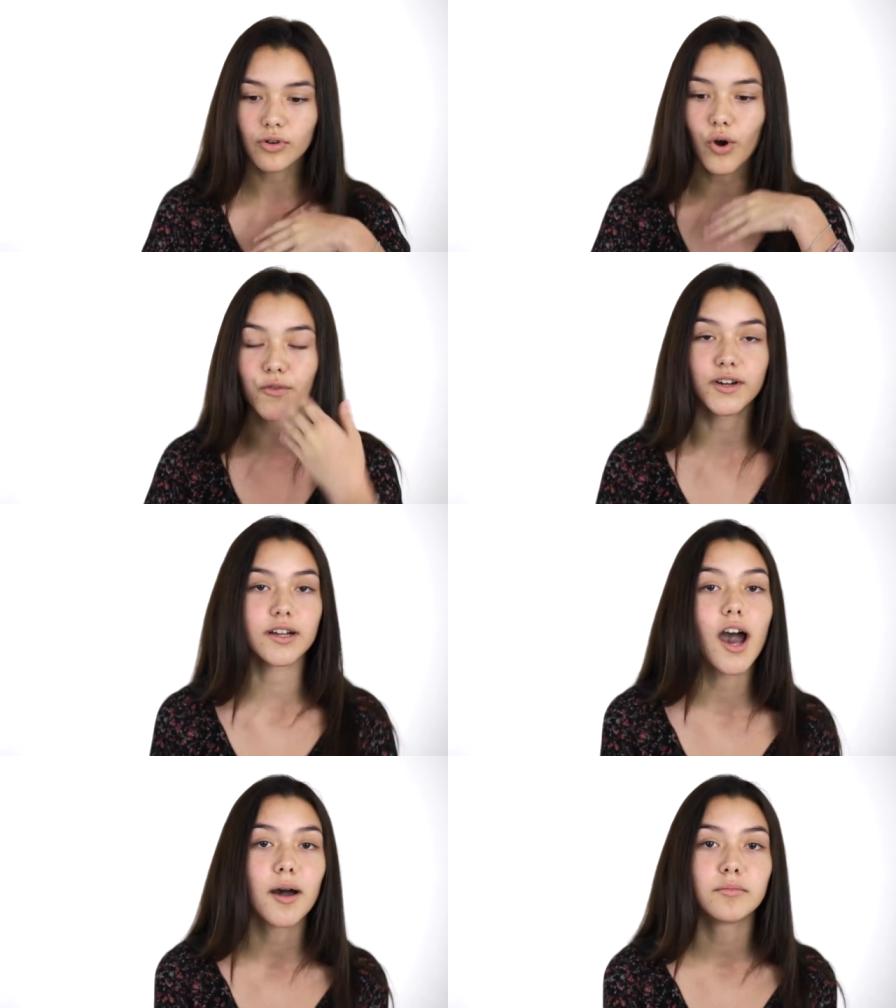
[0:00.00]

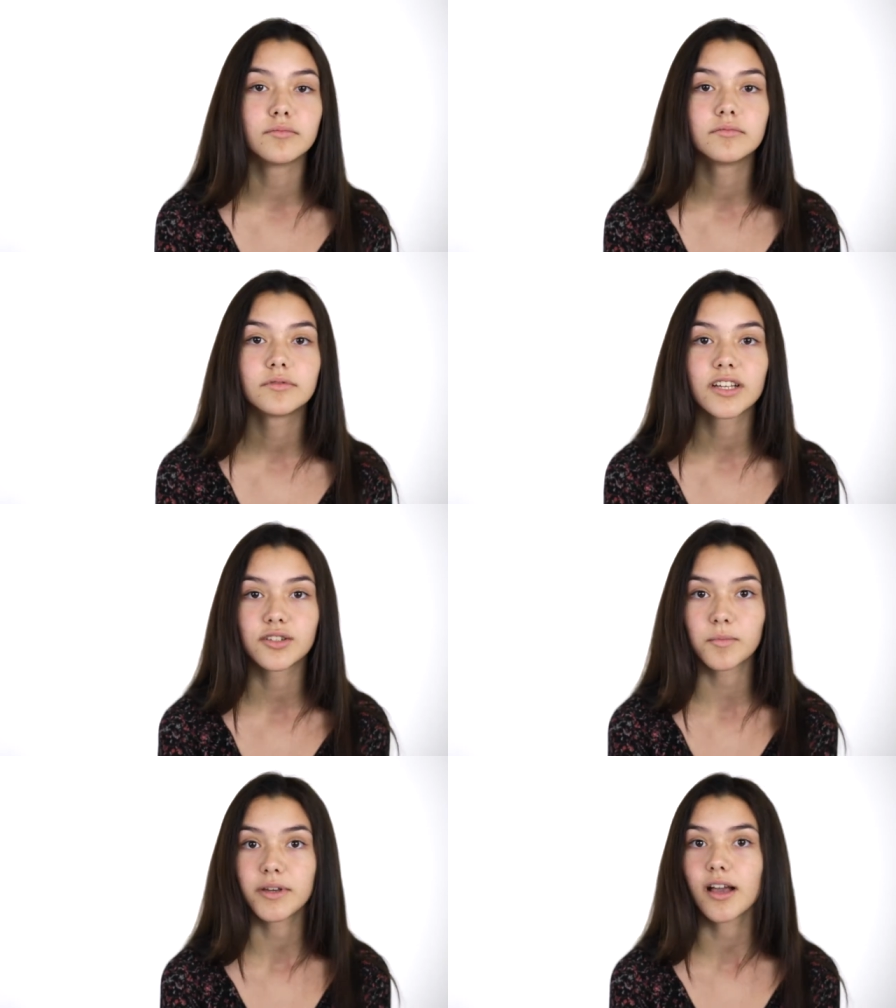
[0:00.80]
overcome
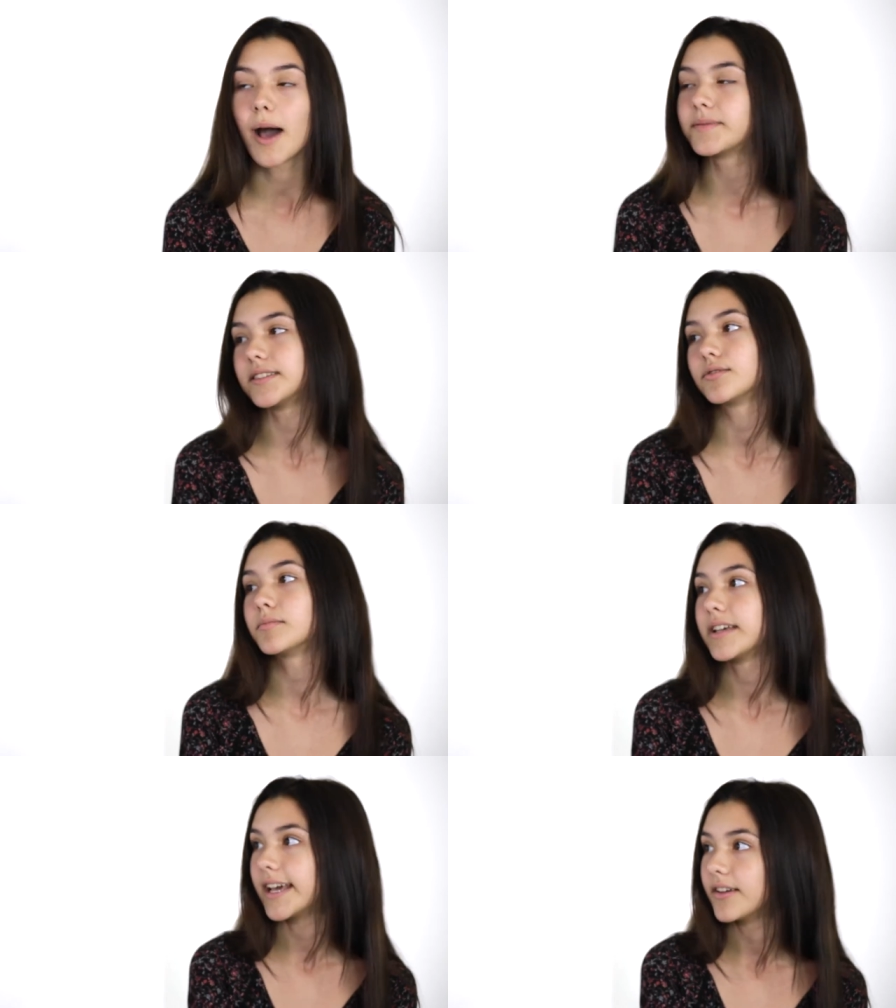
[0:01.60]
such a big obstacle
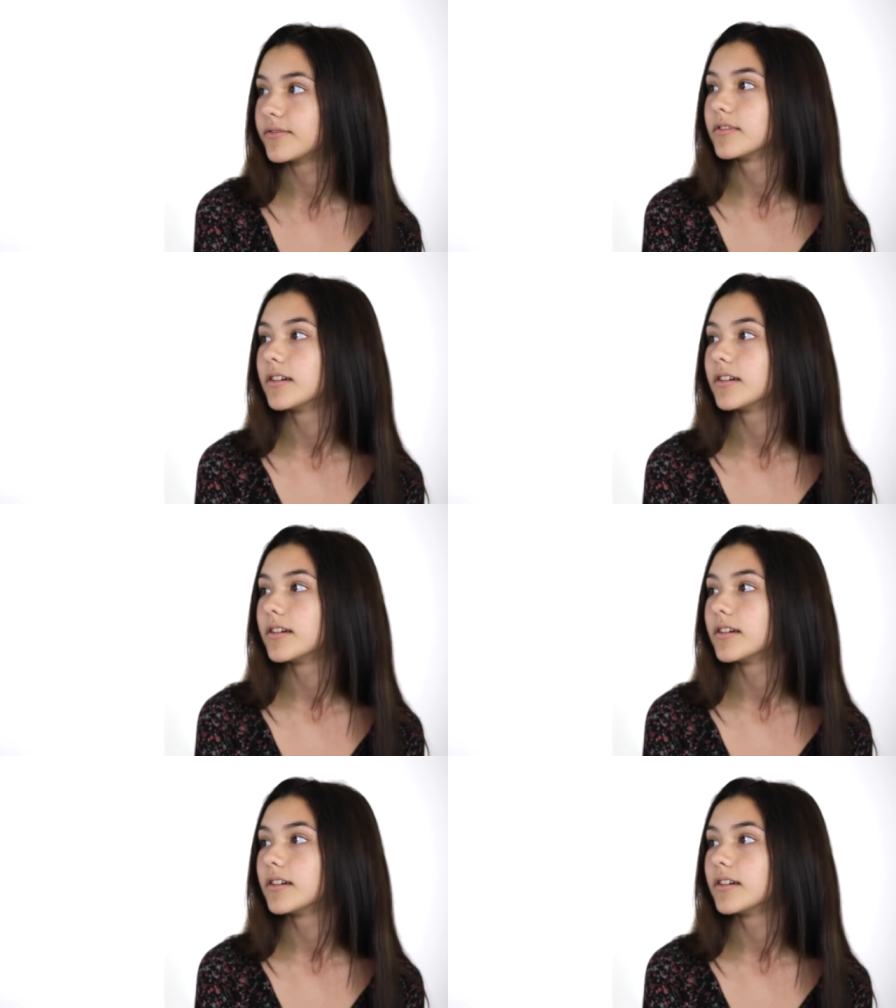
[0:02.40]
in my life.